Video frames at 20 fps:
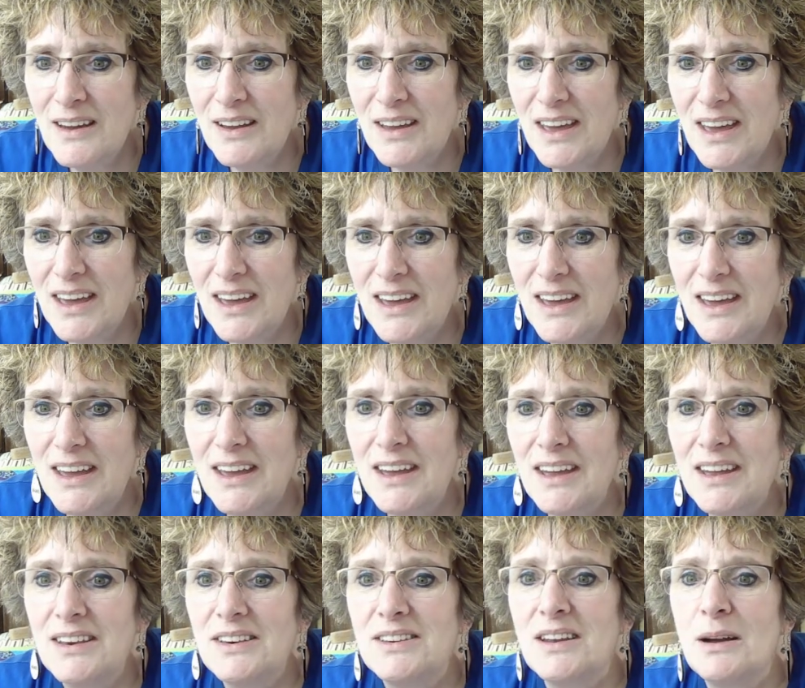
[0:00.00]

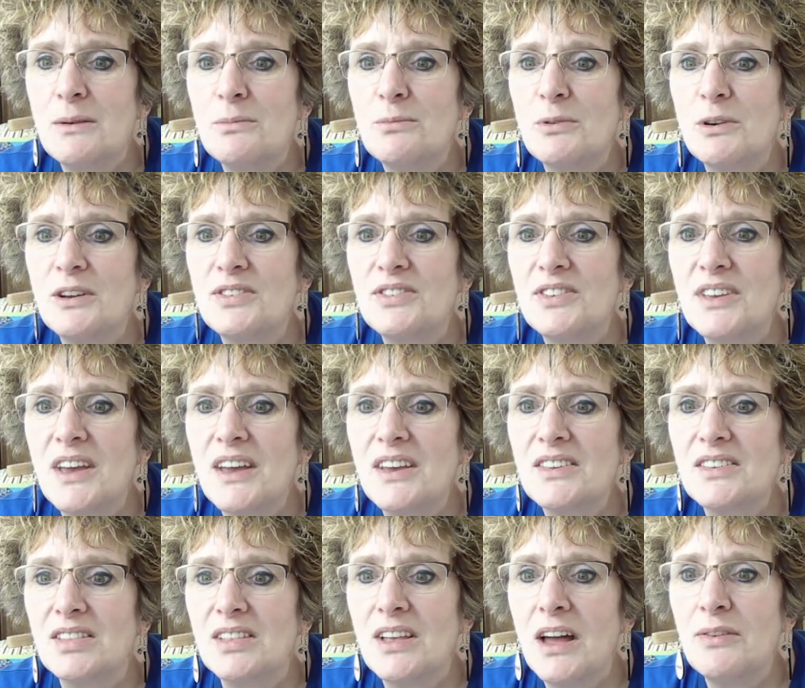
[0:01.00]
Okay, Deborah
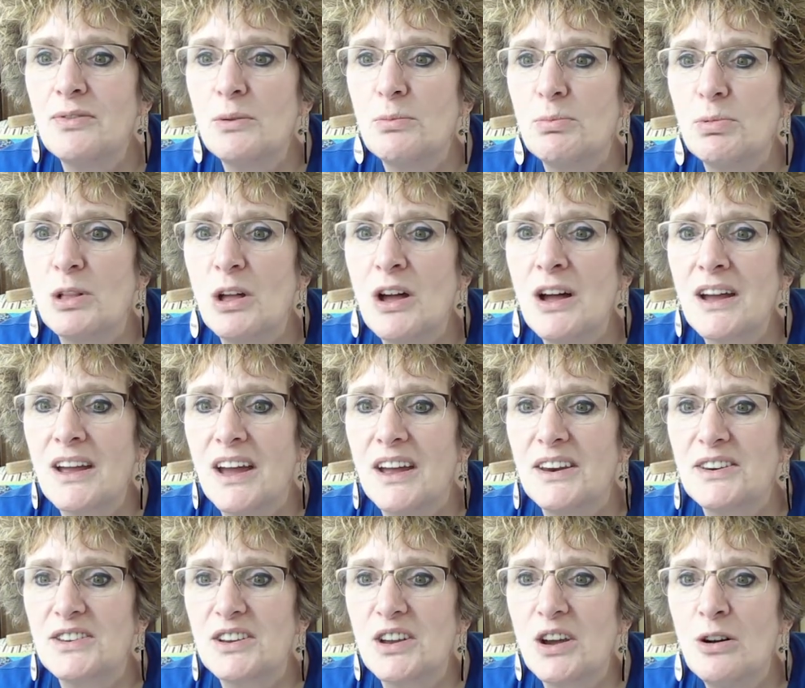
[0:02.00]
says, love the block,
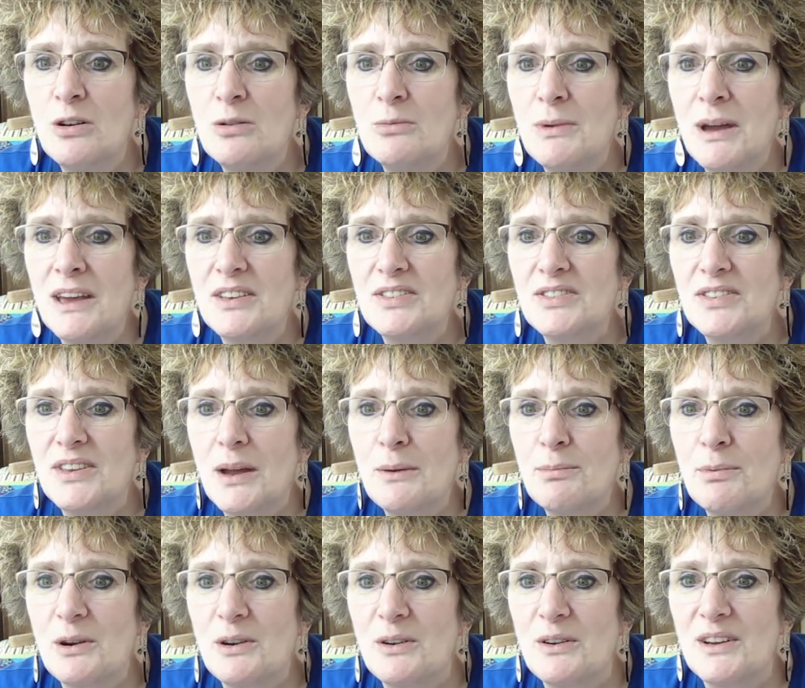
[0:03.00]
got to go make
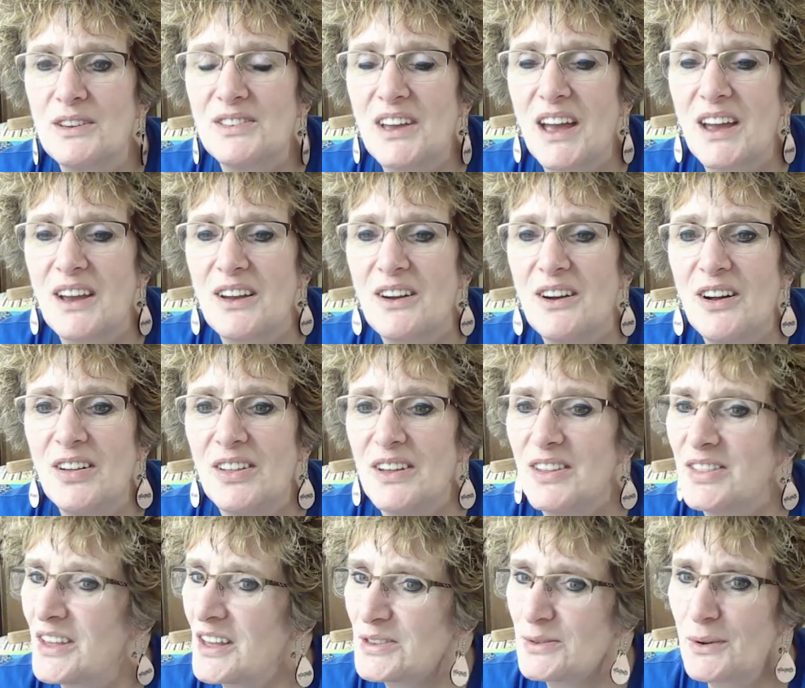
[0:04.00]
supper, as I call it.
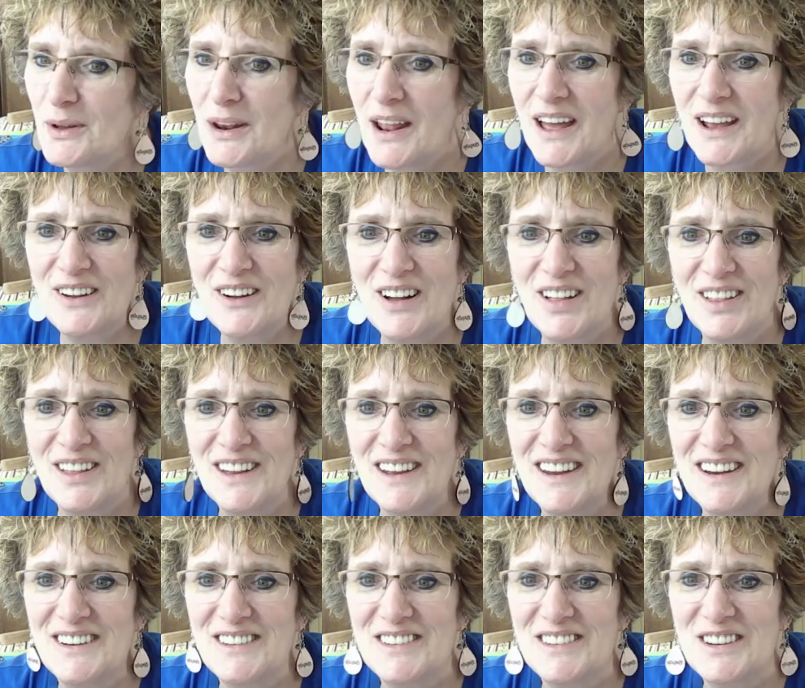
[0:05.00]
That's what I call it
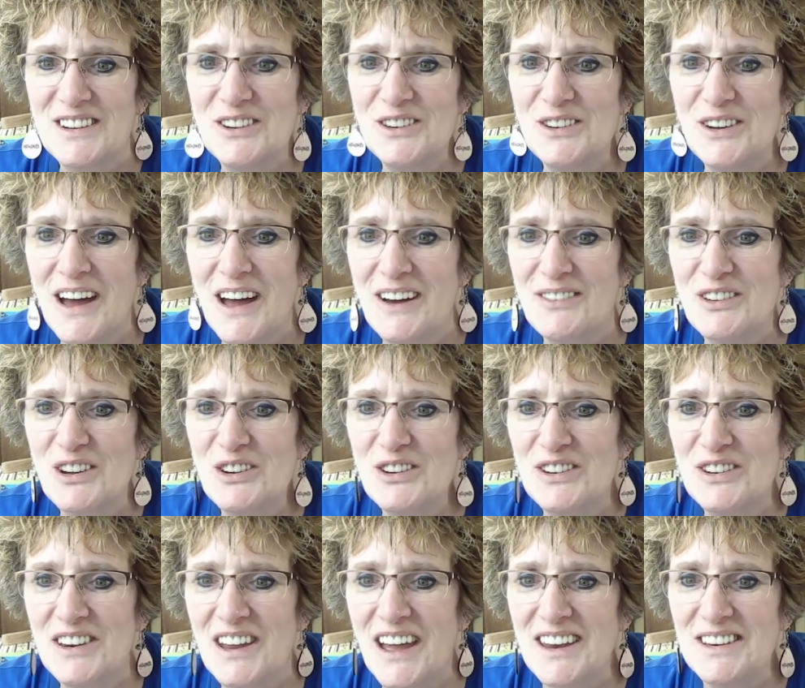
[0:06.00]
here, too. You have a
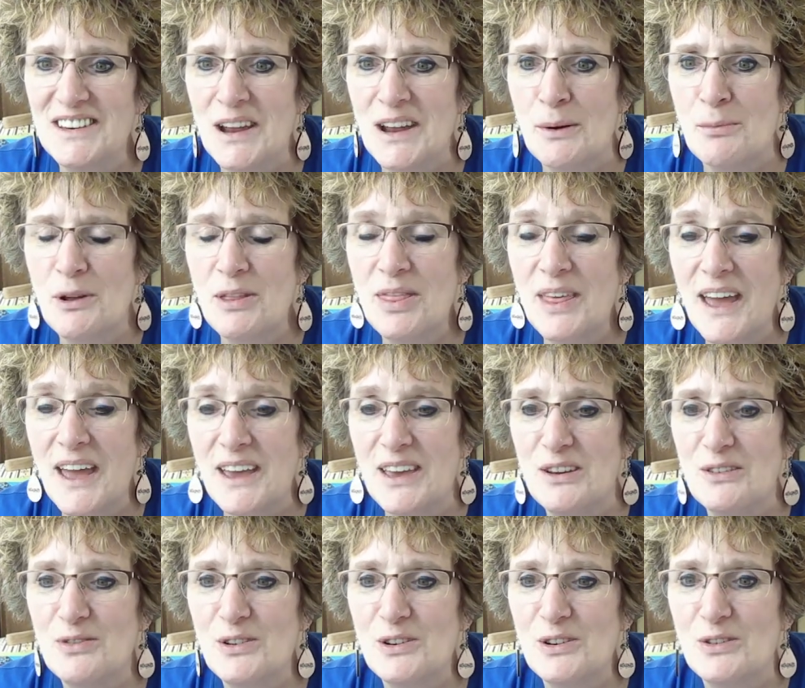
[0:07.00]
good night, Deborah. Thank
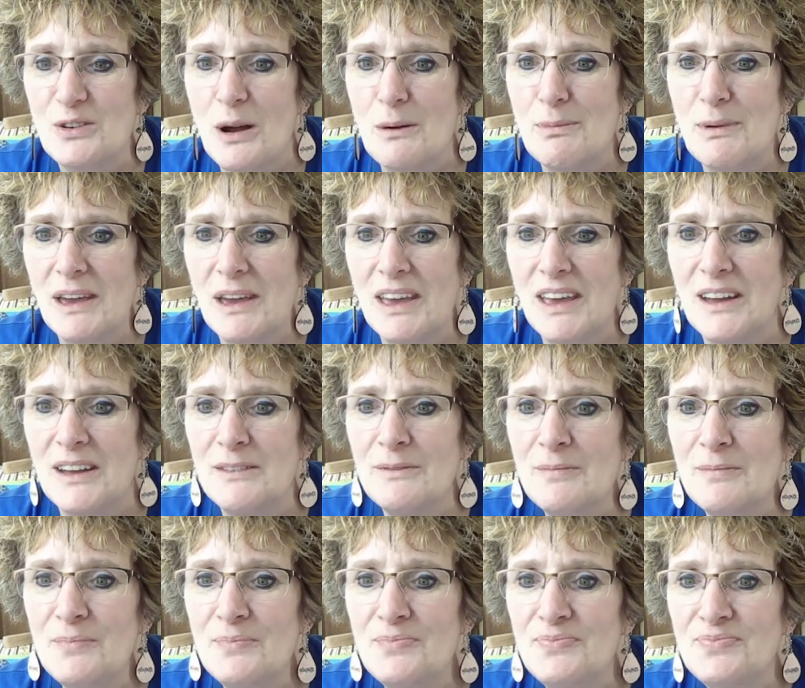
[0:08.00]
you for dropping
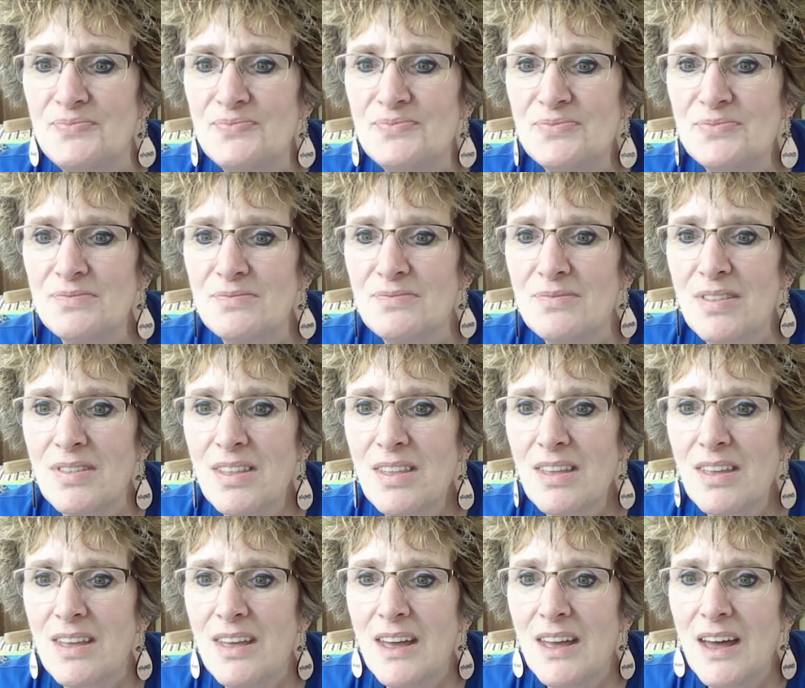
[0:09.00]
in.
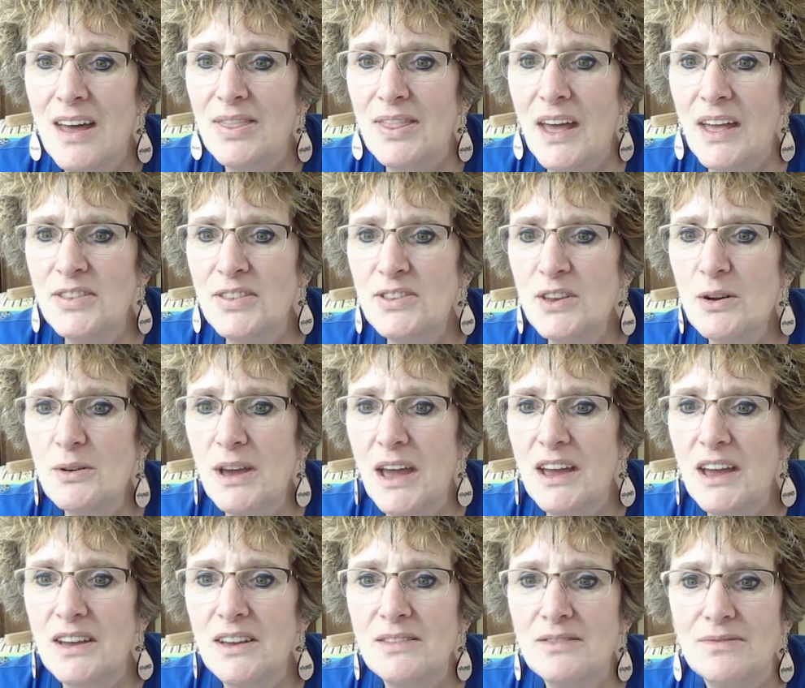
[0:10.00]
That's
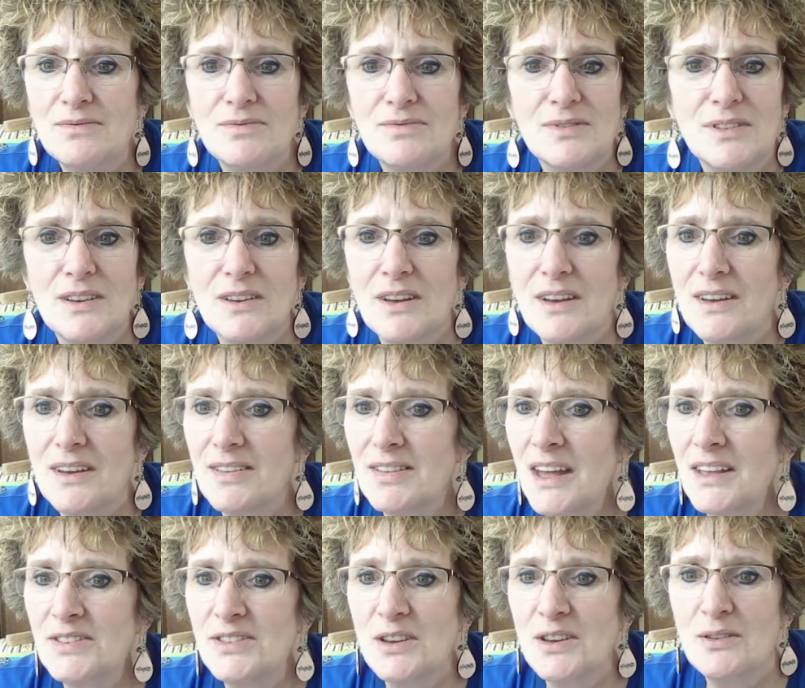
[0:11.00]
okay.
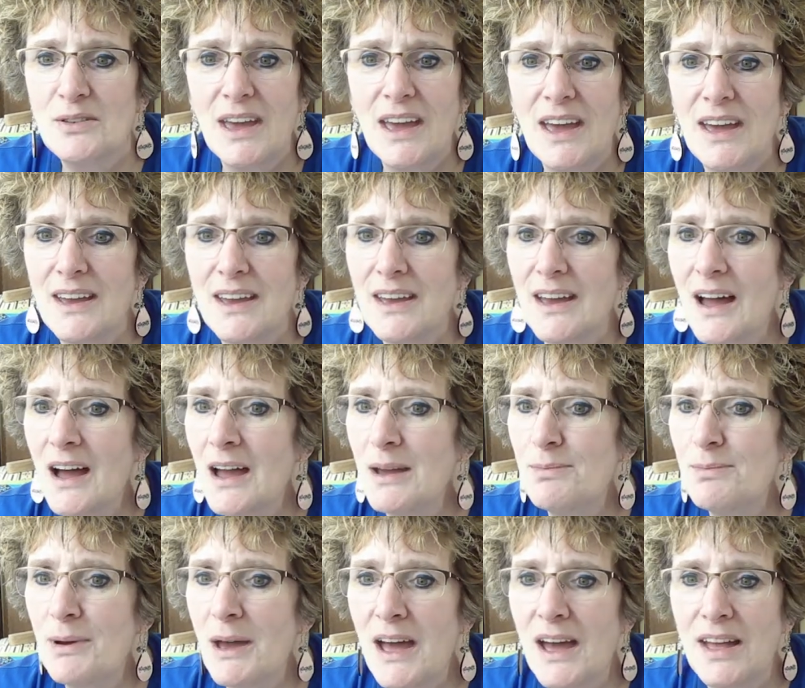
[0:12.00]
That's okay.
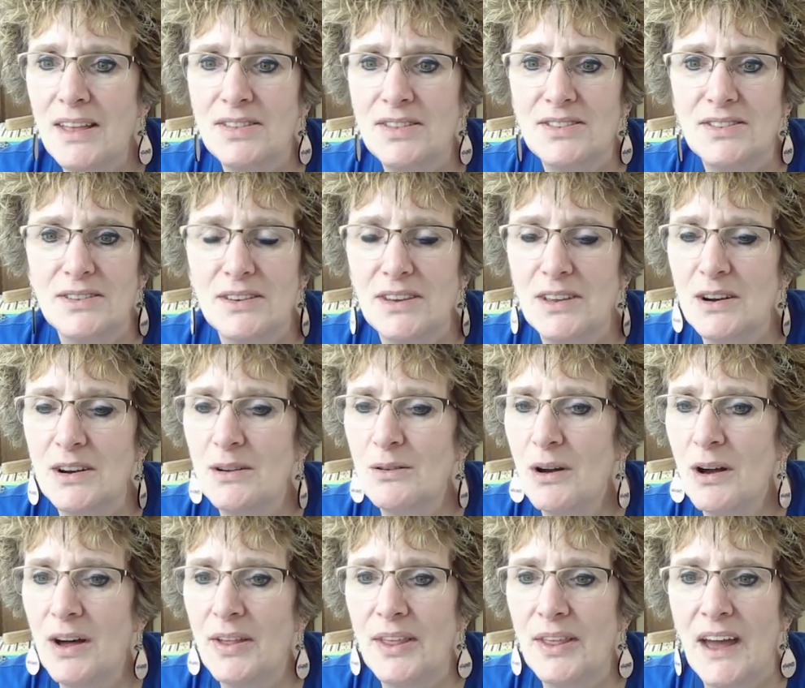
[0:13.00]
iPads, you know,
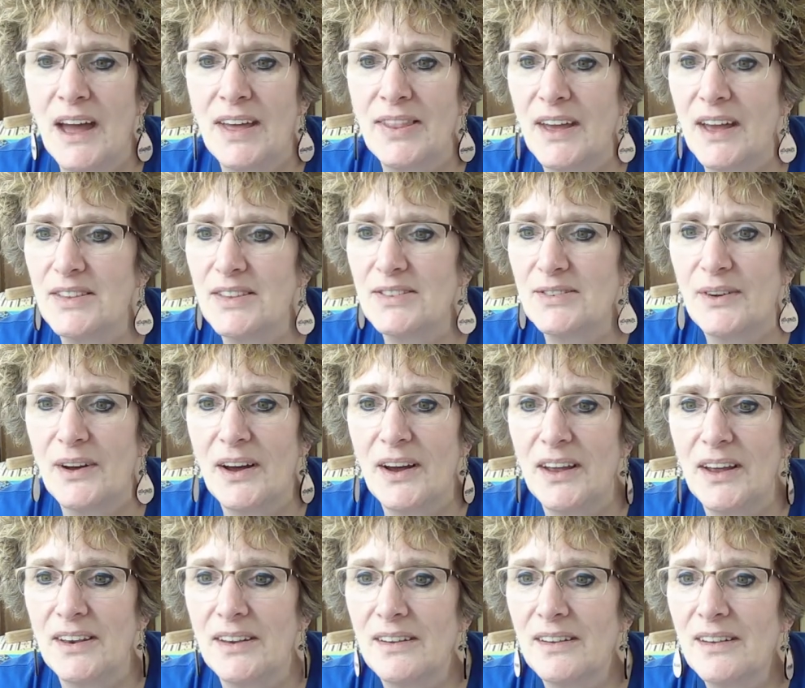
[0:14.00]
all that, that's
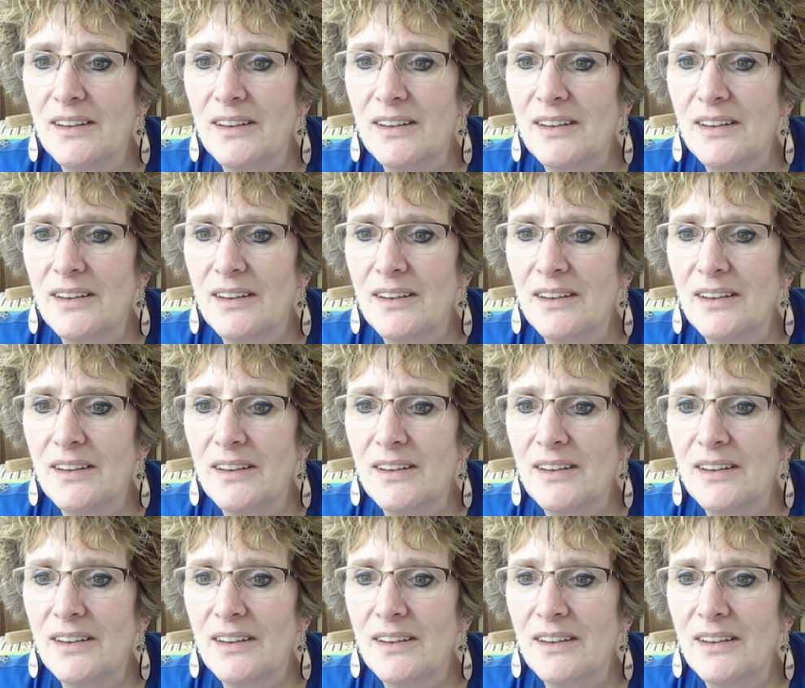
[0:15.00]
fine.